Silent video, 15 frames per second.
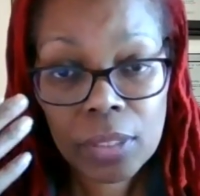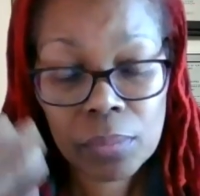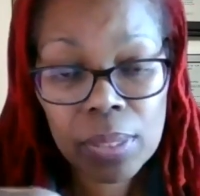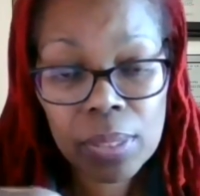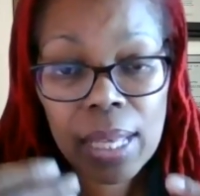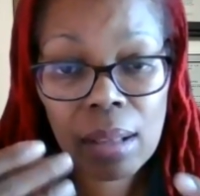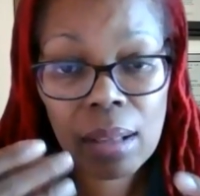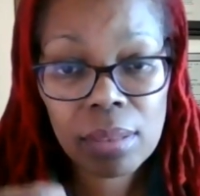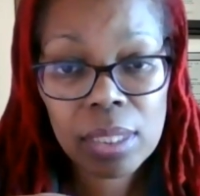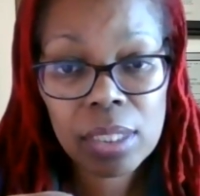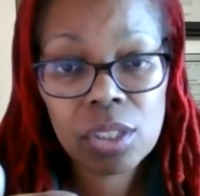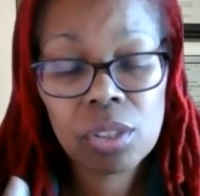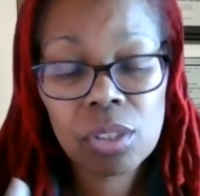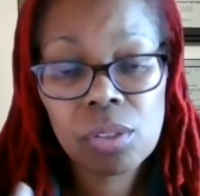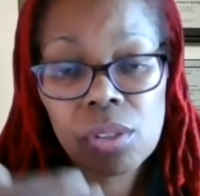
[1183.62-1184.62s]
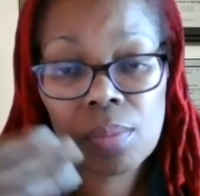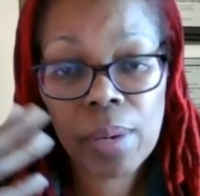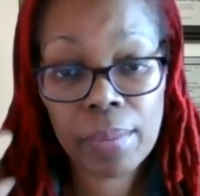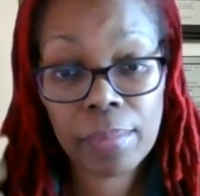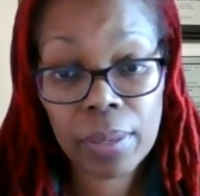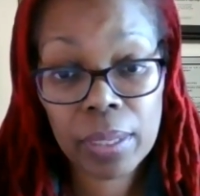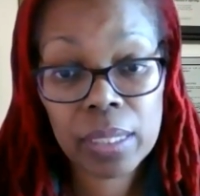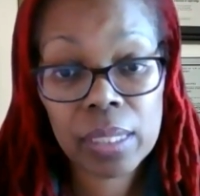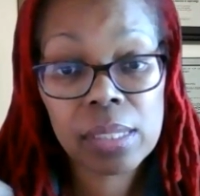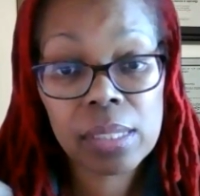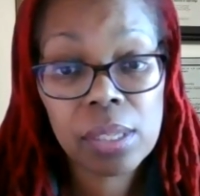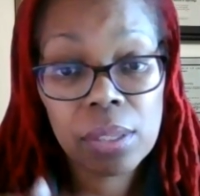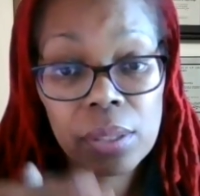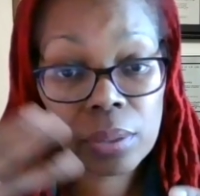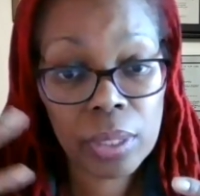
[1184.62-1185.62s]
With health issues, you might want to
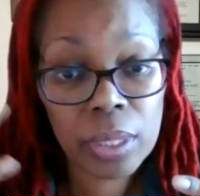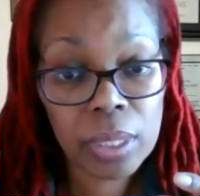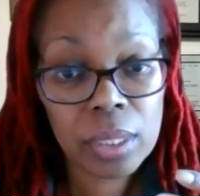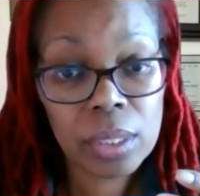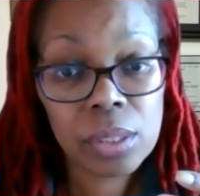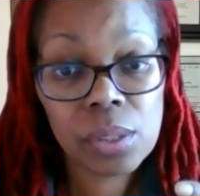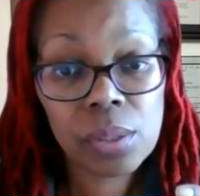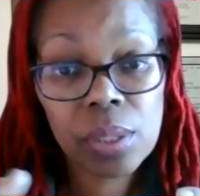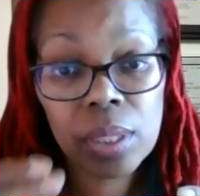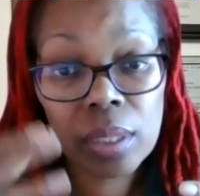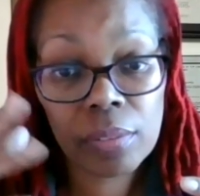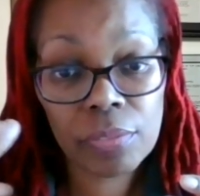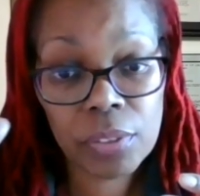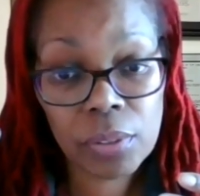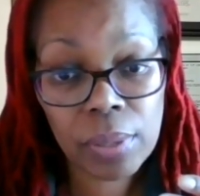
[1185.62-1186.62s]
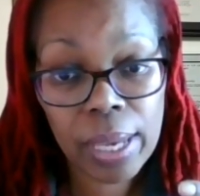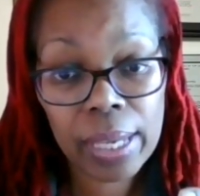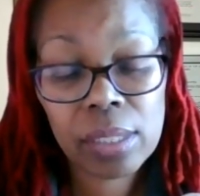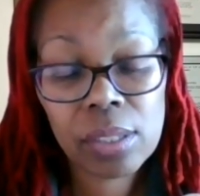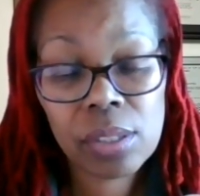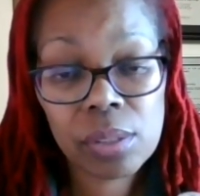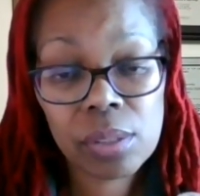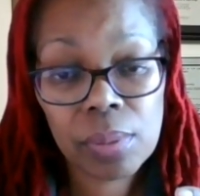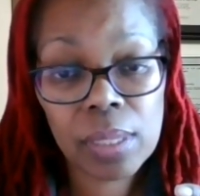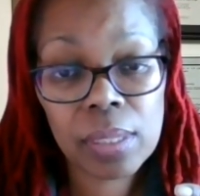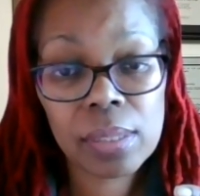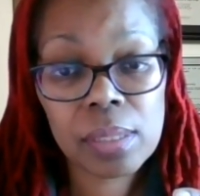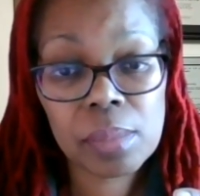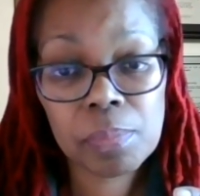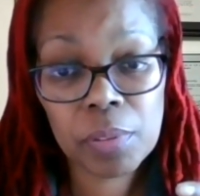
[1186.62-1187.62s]
consider doing a few extra
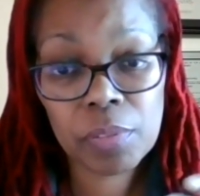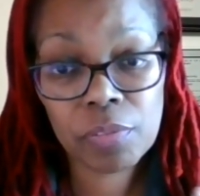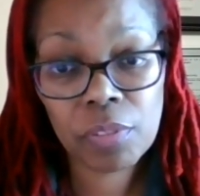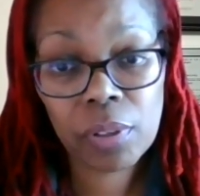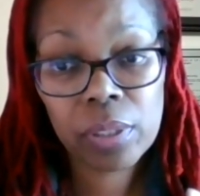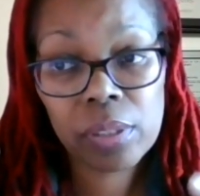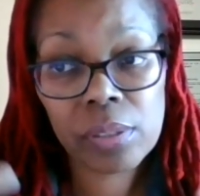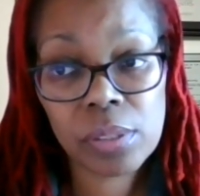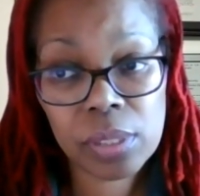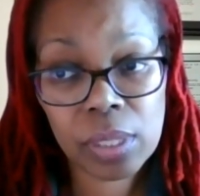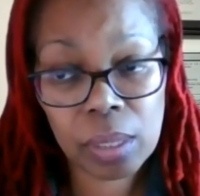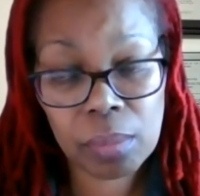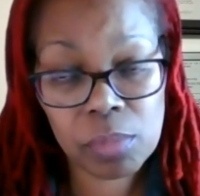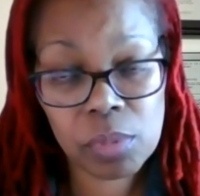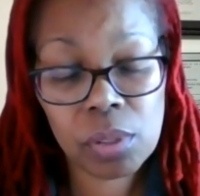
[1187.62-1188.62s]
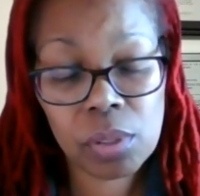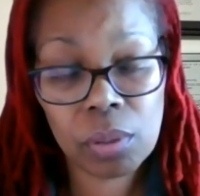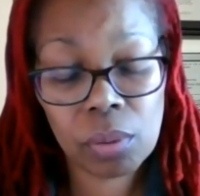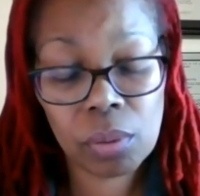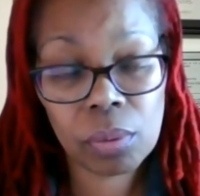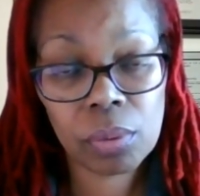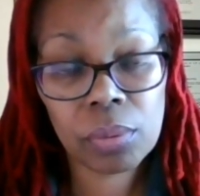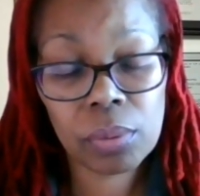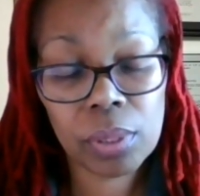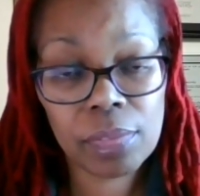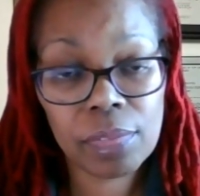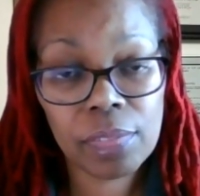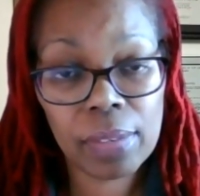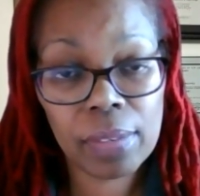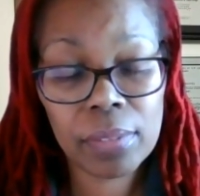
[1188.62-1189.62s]
ones before you skip to the whole 3 to
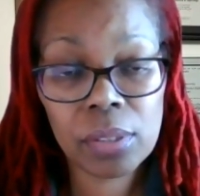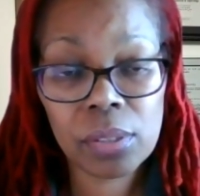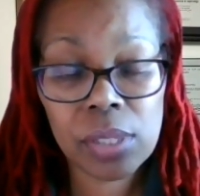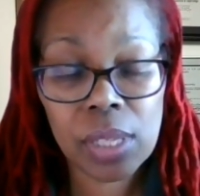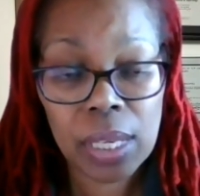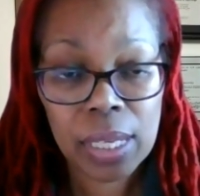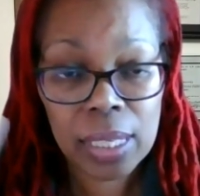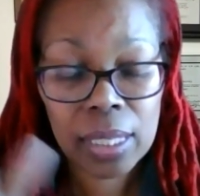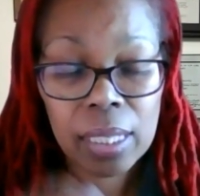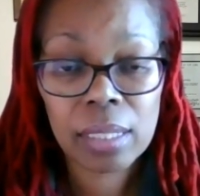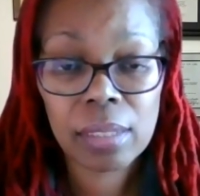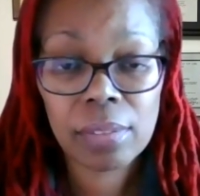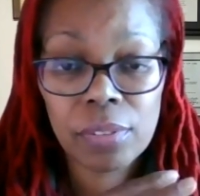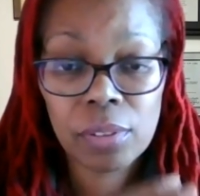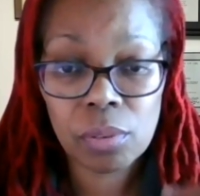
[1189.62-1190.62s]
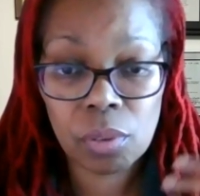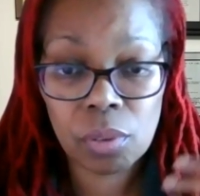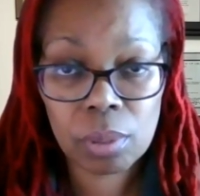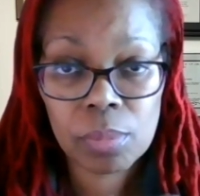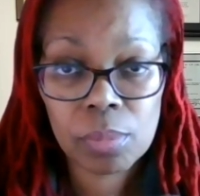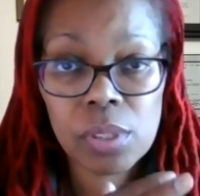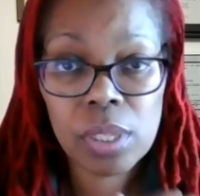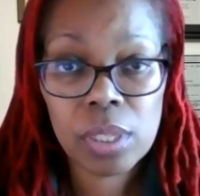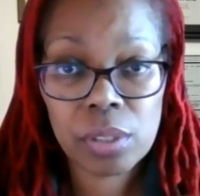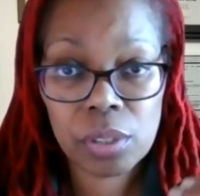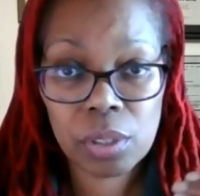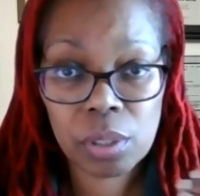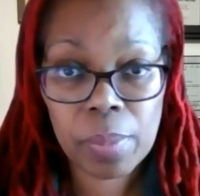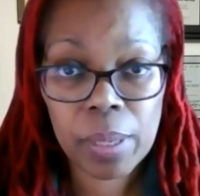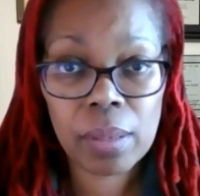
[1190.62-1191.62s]
5 years. Get a few normals under
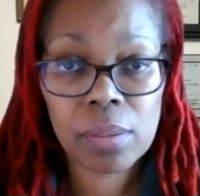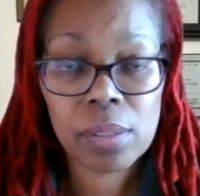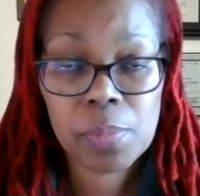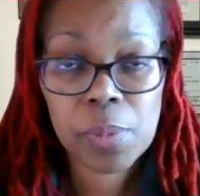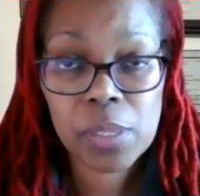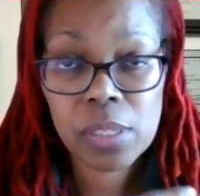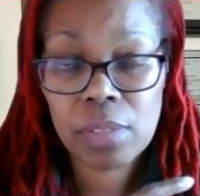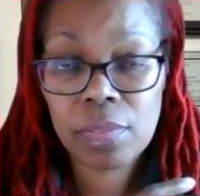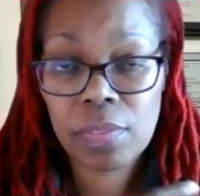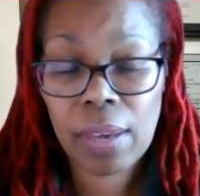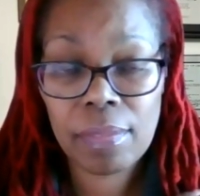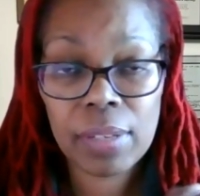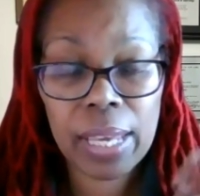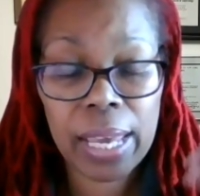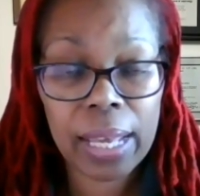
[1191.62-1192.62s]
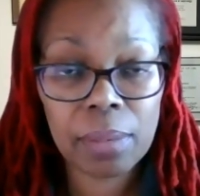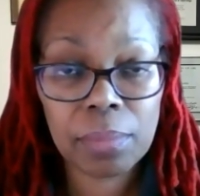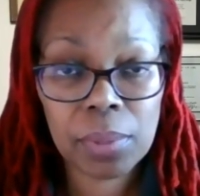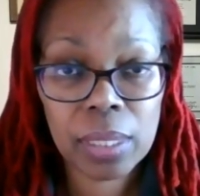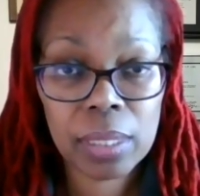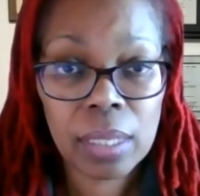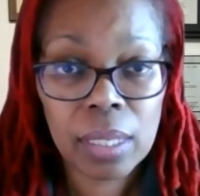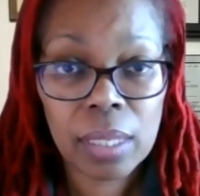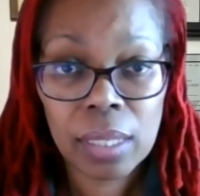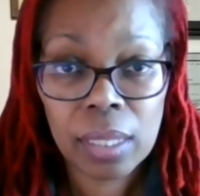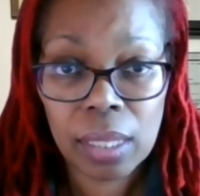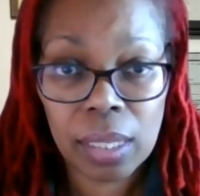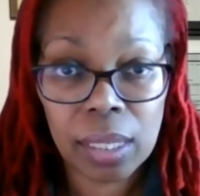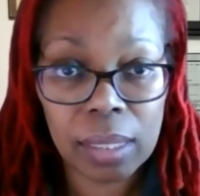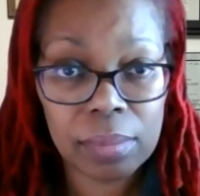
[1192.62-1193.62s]
your belt, especially if you haven't had one,
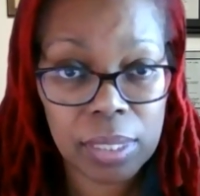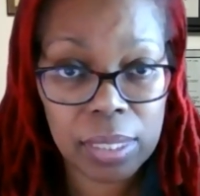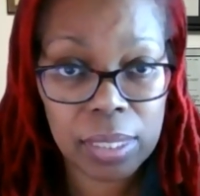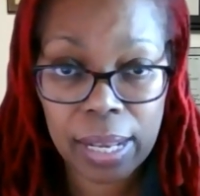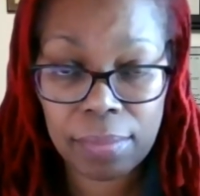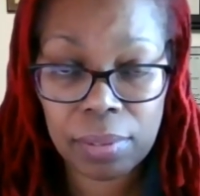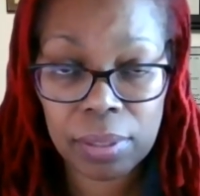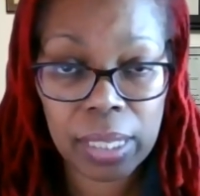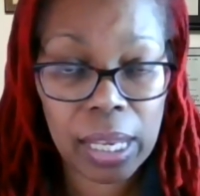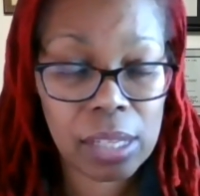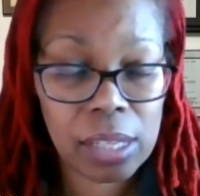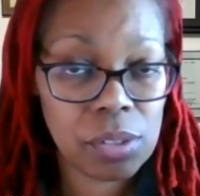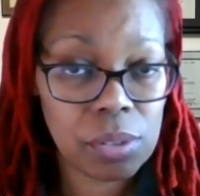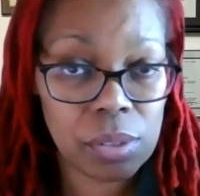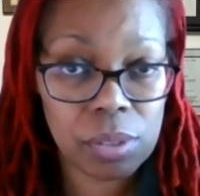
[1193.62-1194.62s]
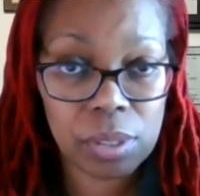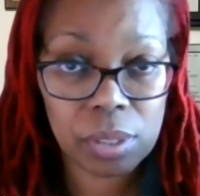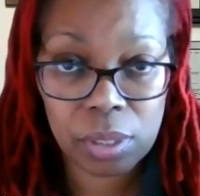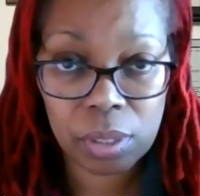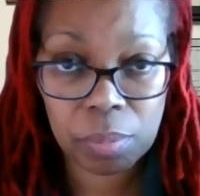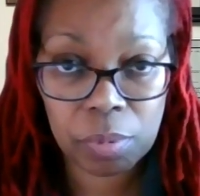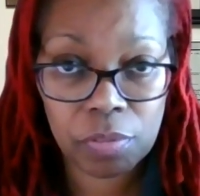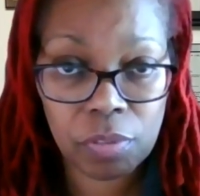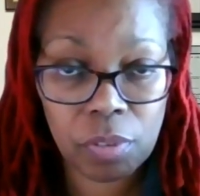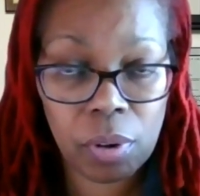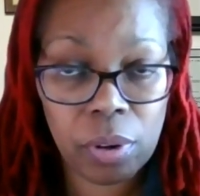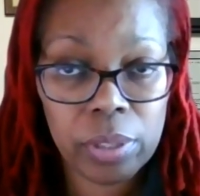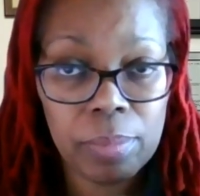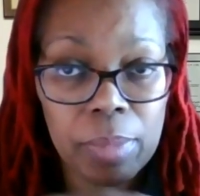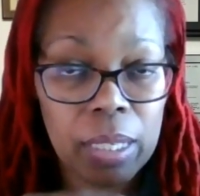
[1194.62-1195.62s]
didn't have one last year or the year
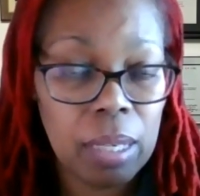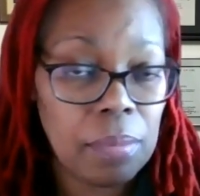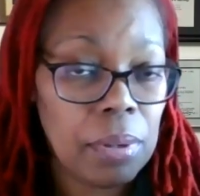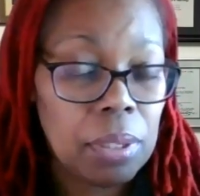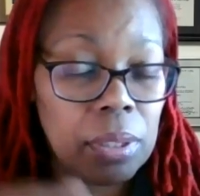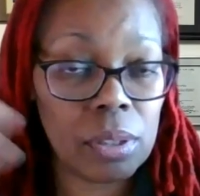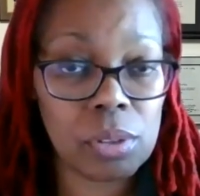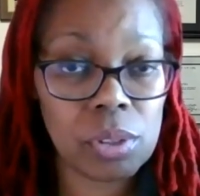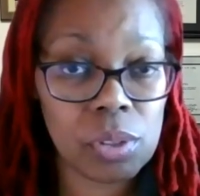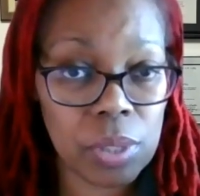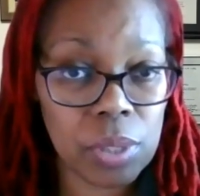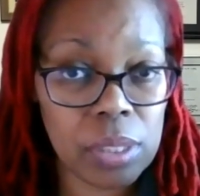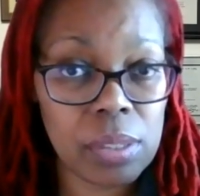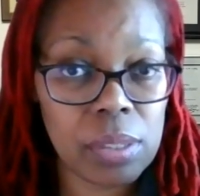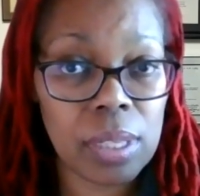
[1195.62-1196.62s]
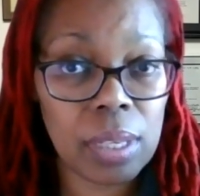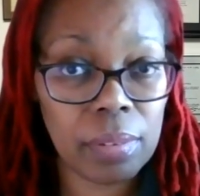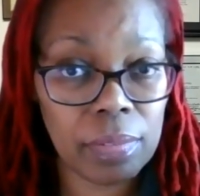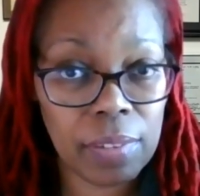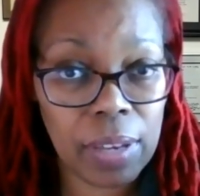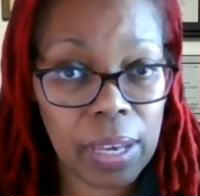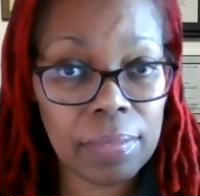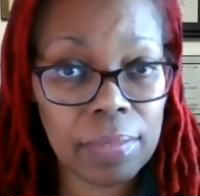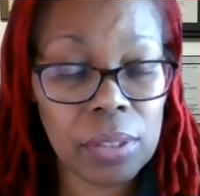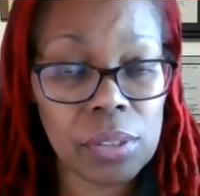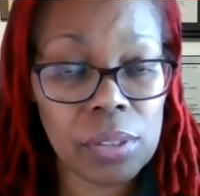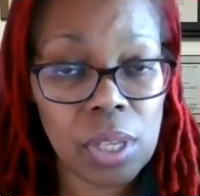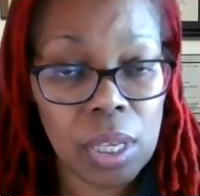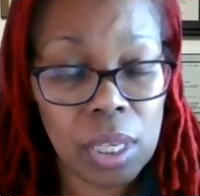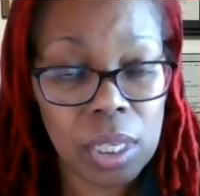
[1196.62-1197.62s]
before. You may not want to go straight to the every 5
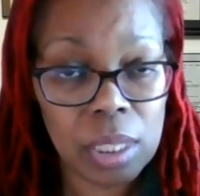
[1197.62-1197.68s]
years.